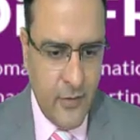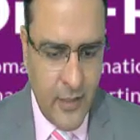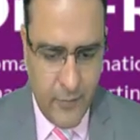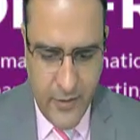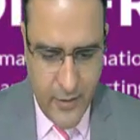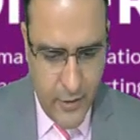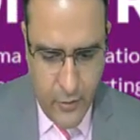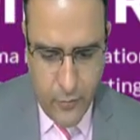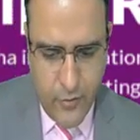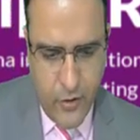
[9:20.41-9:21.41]
And we
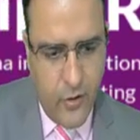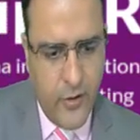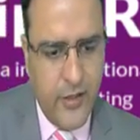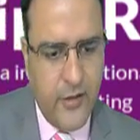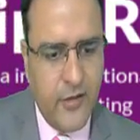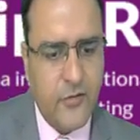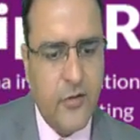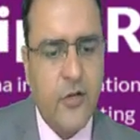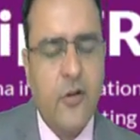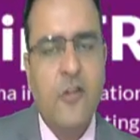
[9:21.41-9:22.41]
continue to record interest on
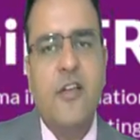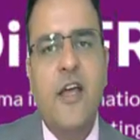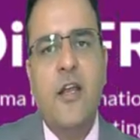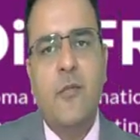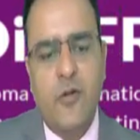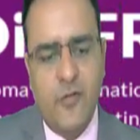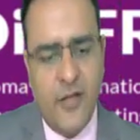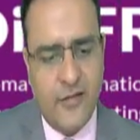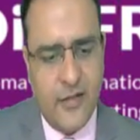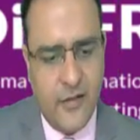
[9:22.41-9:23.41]
the gross carrying amount of the
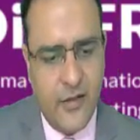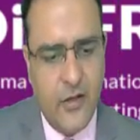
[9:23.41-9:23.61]
asset.